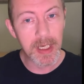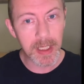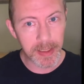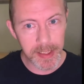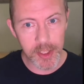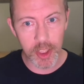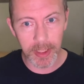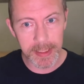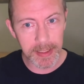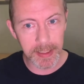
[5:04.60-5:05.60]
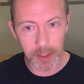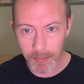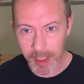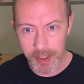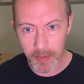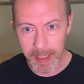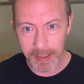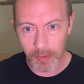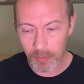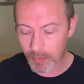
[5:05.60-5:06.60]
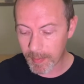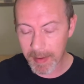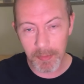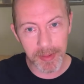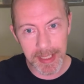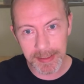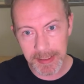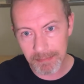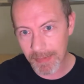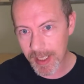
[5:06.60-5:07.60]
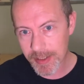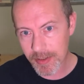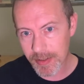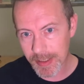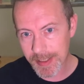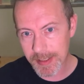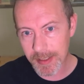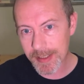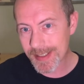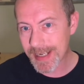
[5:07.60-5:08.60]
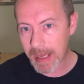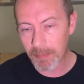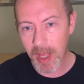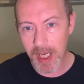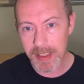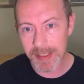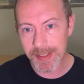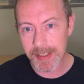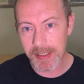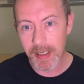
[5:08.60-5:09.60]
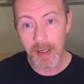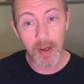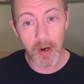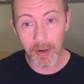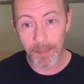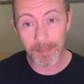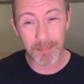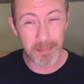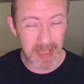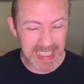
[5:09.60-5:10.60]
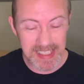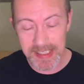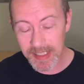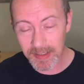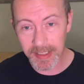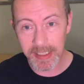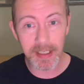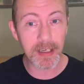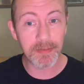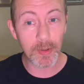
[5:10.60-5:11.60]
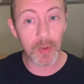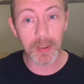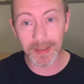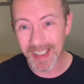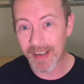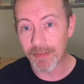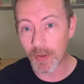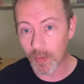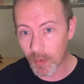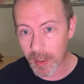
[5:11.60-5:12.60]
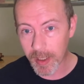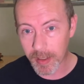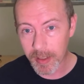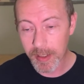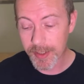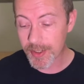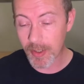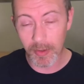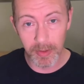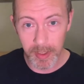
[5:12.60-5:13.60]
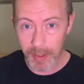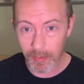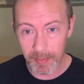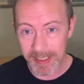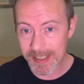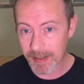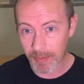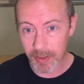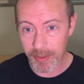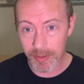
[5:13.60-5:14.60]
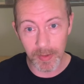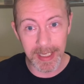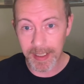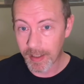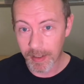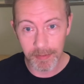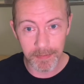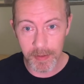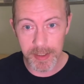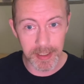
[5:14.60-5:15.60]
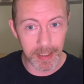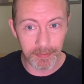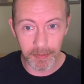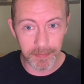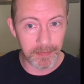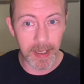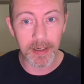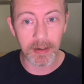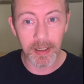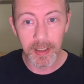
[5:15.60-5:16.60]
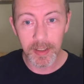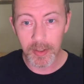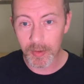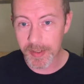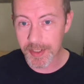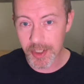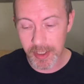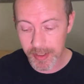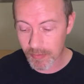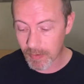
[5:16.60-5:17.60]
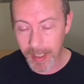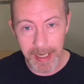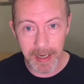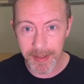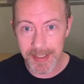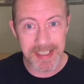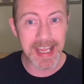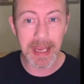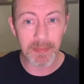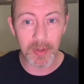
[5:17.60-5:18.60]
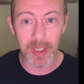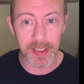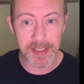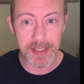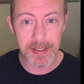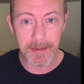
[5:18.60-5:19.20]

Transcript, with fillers: Additionally, in your monster manual, remember that the monsters listed, the stat blocks listed, are basically kind of your level one. So it would be similar to a first level fighter who is just right out of the stat books.